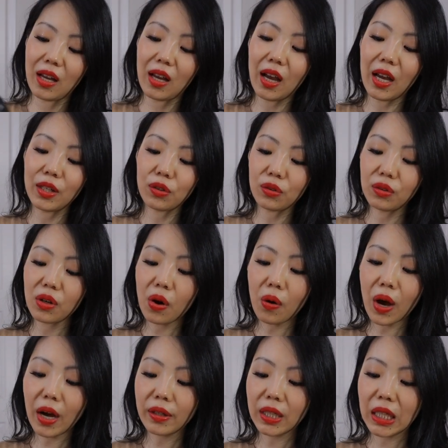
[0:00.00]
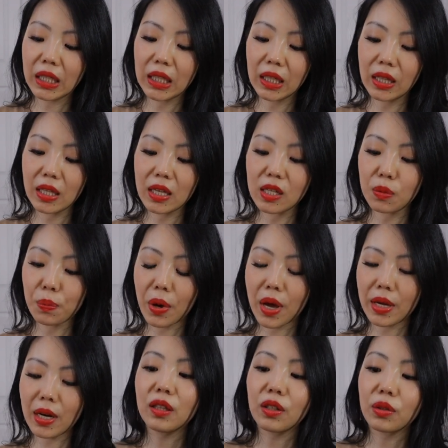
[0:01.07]
I don't know how they did this,
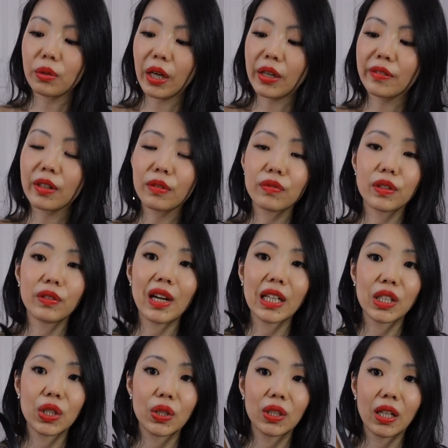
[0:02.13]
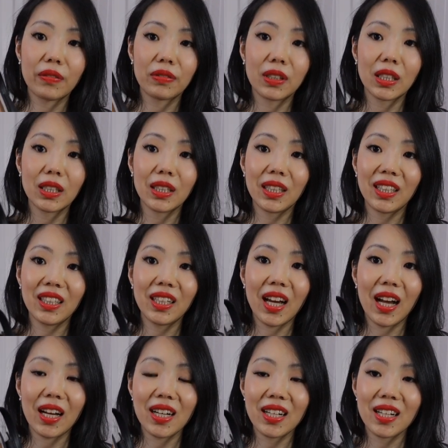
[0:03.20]
but the creative director definitely
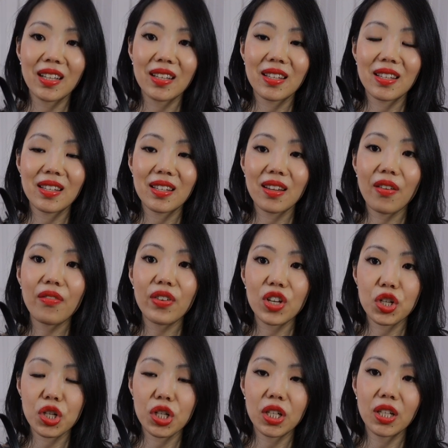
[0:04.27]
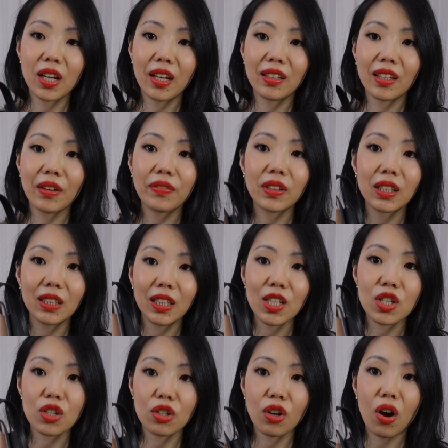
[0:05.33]
has vision and definitely
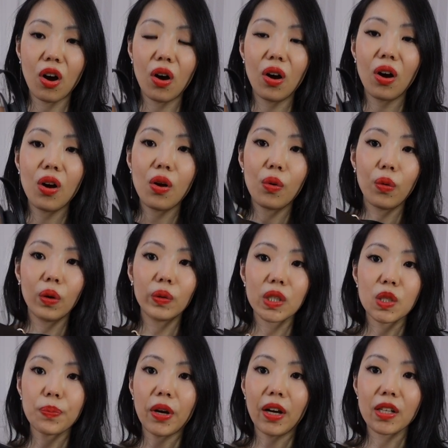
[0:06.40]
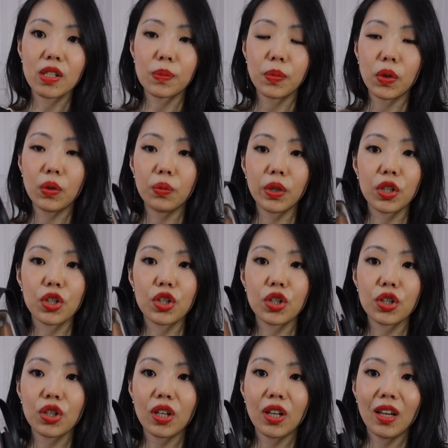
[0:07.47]
saw what was possible, which,